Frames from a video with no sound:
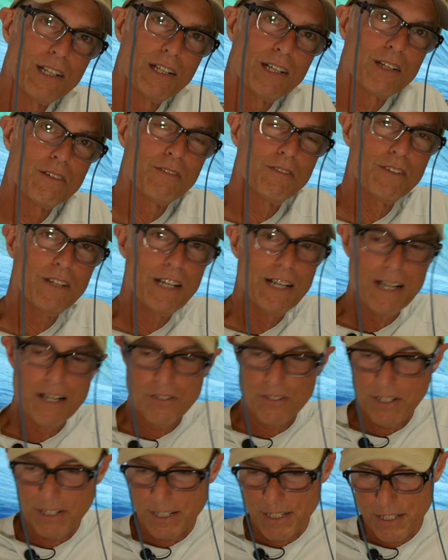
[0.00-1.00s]
a lot of
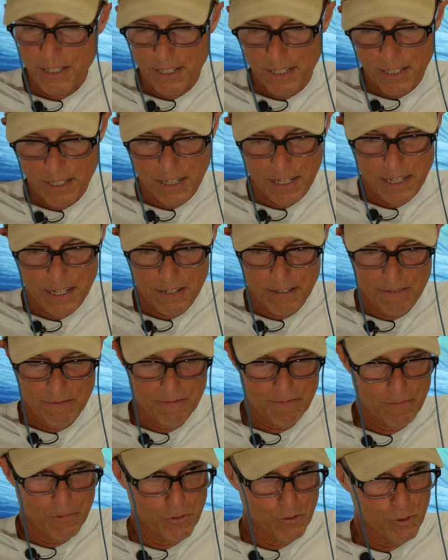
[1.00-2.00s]
flies. Like I said
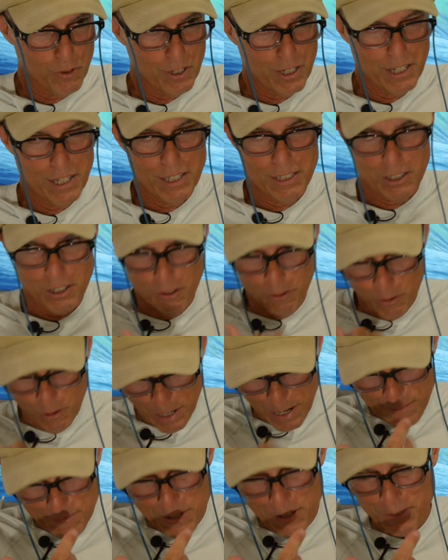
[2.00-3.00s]
before, I had to go
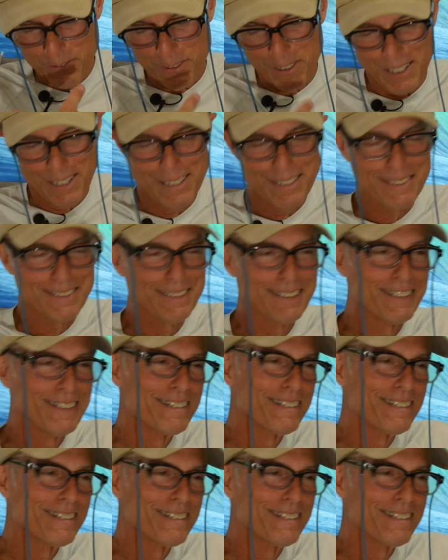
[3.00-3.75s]
grab these flies.